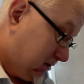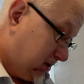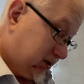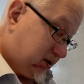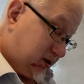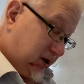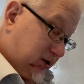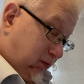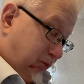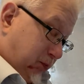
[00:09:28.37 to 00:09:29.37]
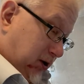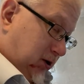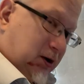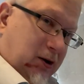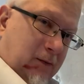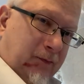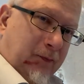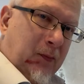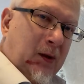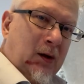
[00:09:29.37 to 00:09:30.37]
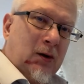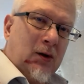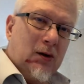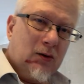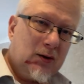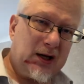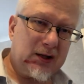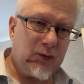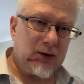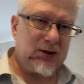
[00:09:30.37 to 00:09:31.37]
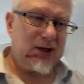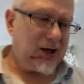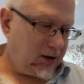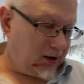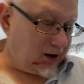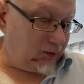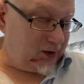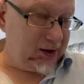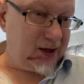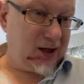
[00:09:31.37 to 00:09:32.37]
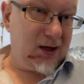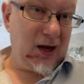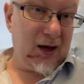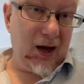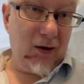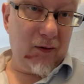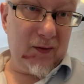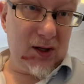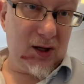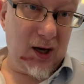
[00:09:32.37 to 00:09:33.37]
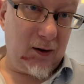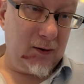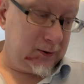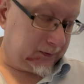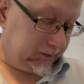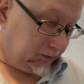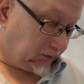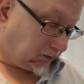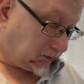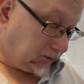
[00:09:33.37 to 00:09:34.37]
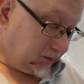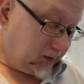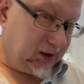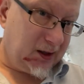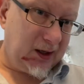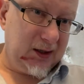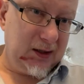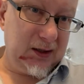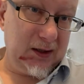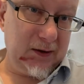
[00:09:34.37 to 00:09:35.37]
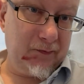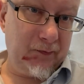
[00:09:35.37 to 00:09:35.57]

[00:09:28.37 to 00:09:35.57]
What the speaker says: hits the spot. So that was it. I will take care of this now, and